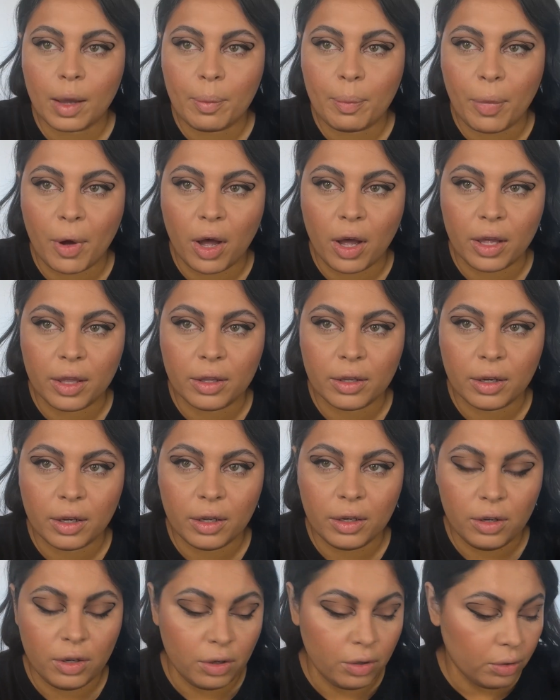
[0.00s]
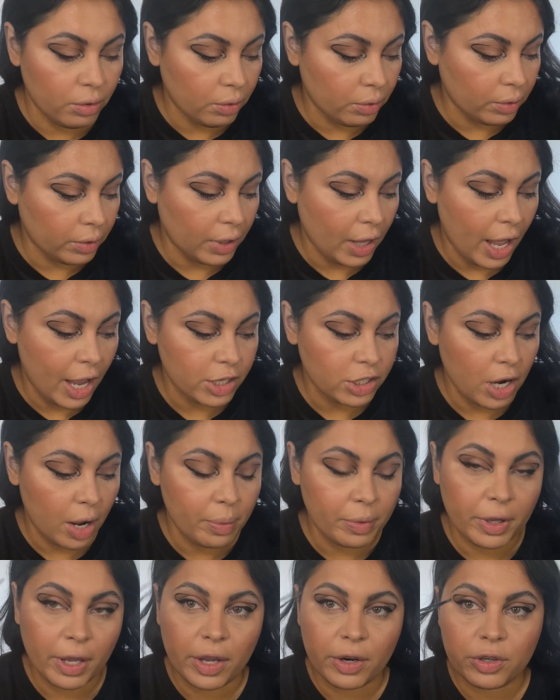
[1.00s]
I bought a new lash
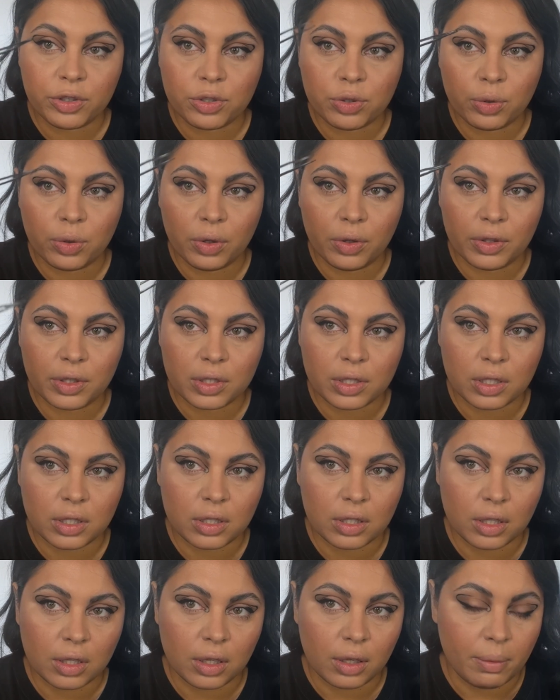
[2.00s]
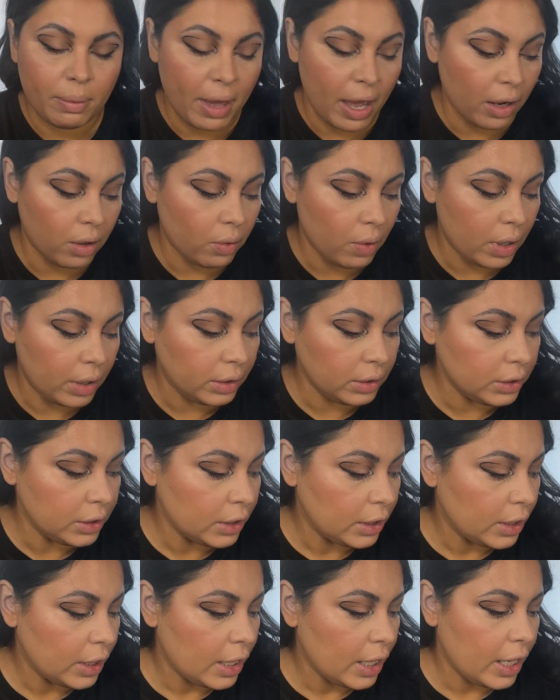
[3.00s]
applicator tool. This is the MAC one.
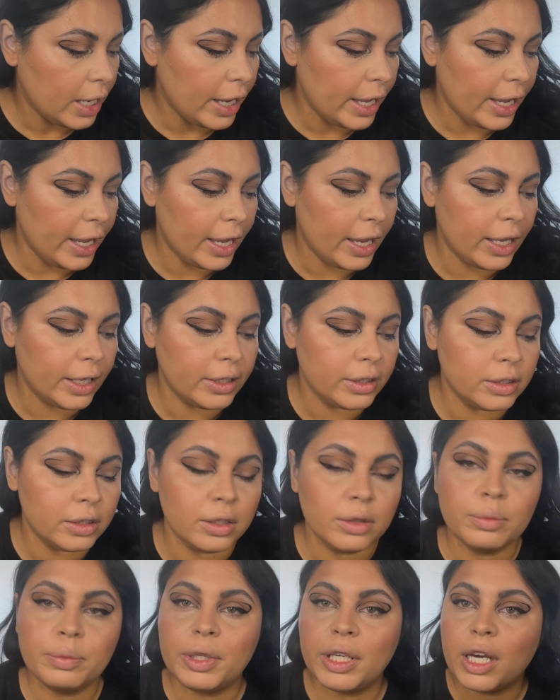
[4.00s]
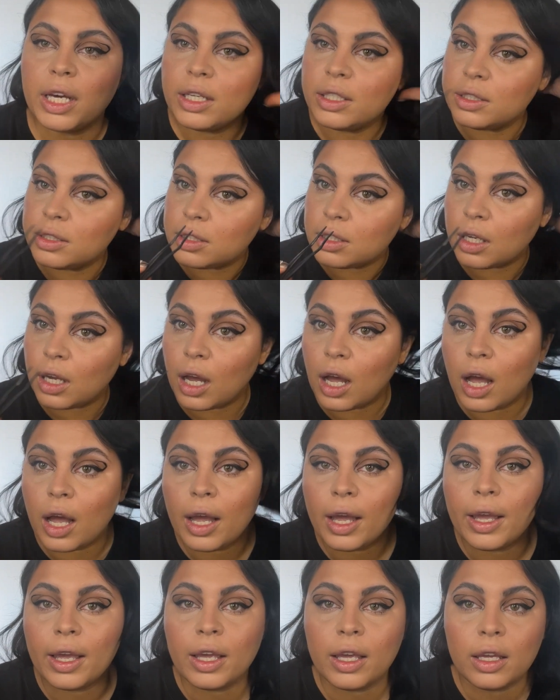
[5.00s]
And because
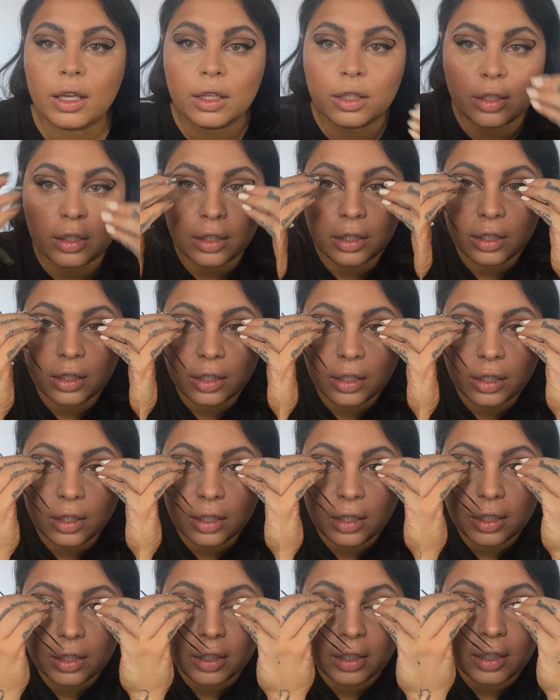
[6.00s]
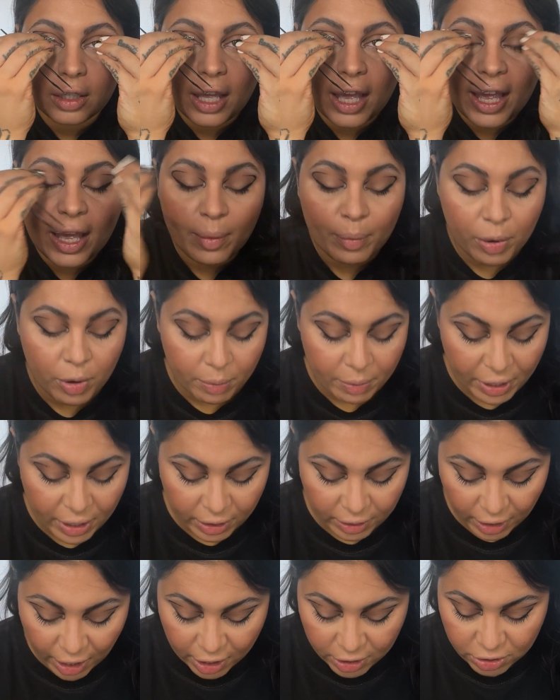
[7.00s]
I can't put my
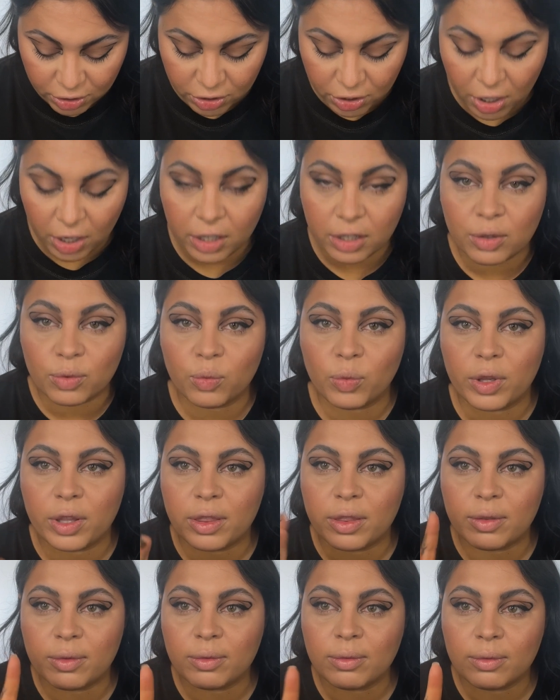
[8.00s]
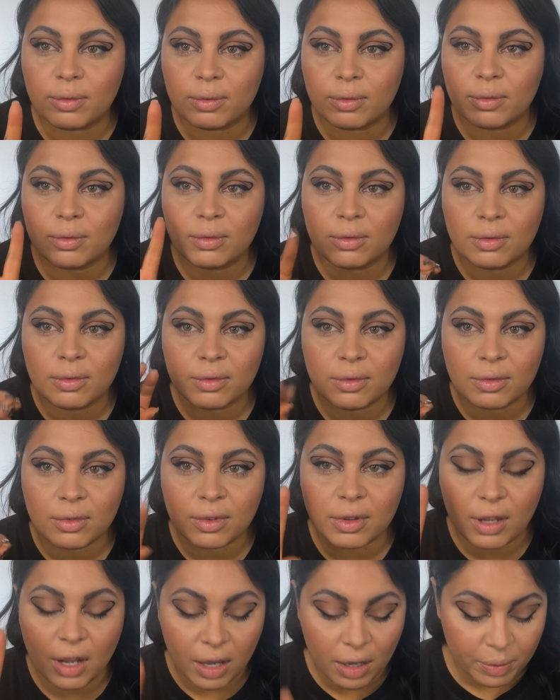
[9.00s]
lashes on with
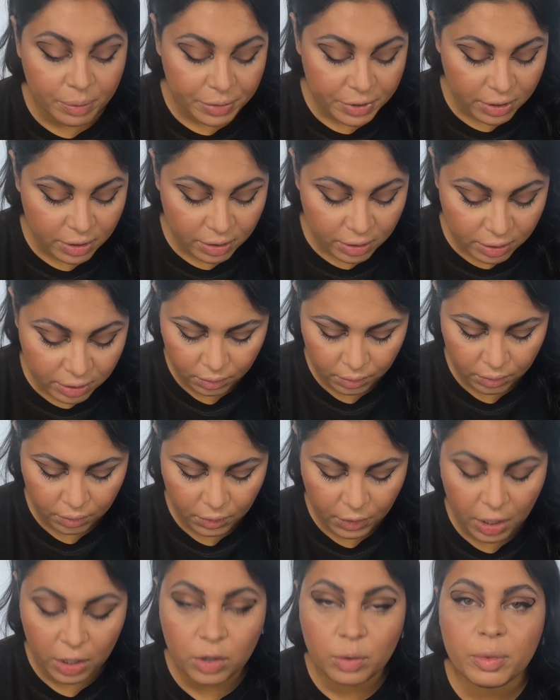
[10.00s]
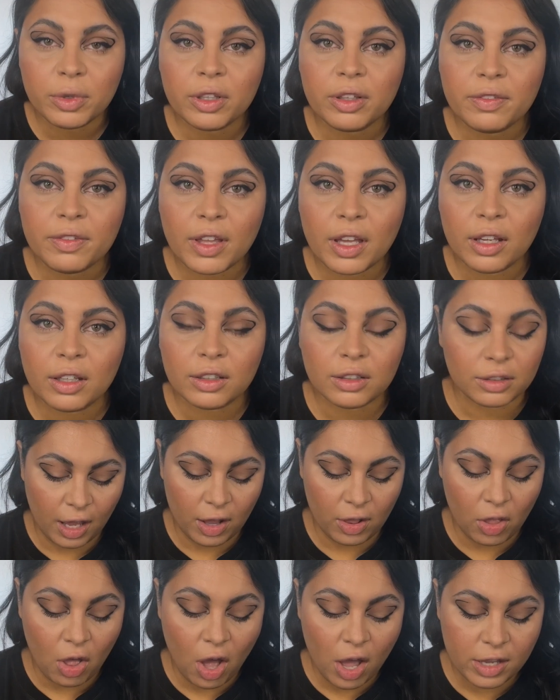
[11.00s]
nubs. Can you believe that? I
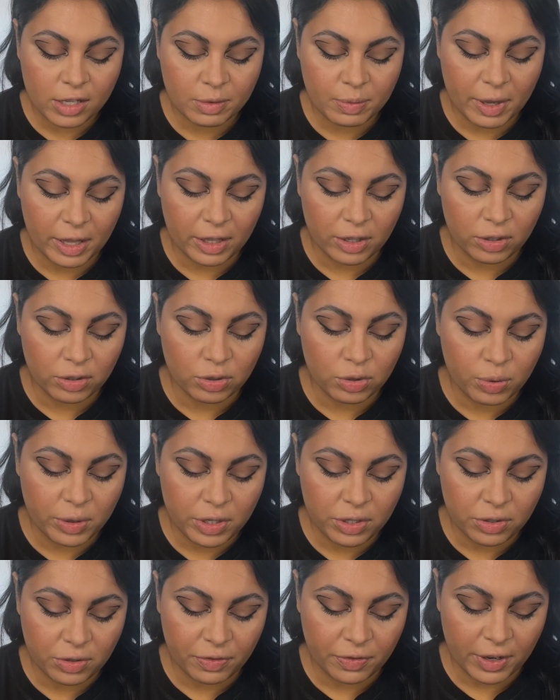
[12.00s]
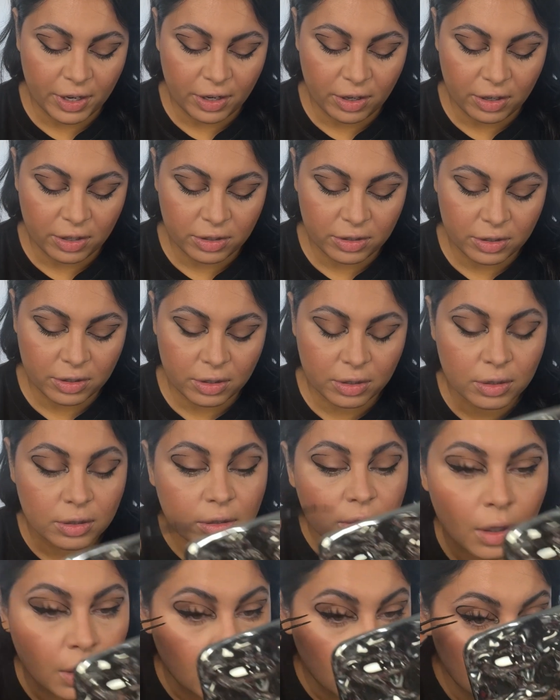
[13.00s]
lost my little tweezer fingers.
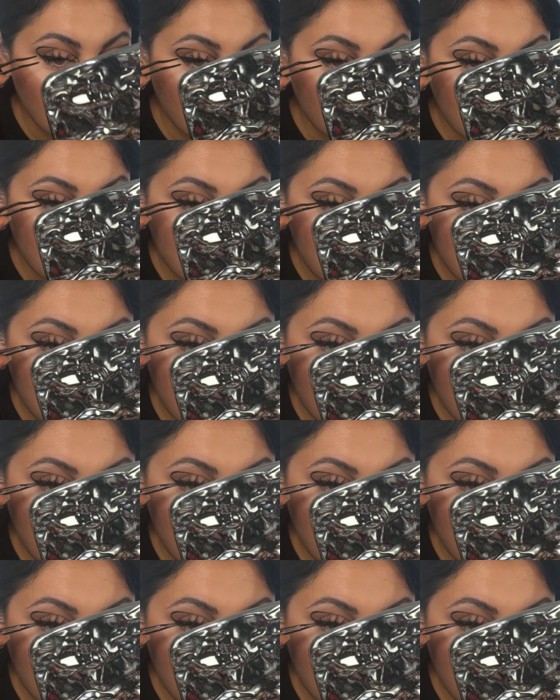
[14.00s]
This is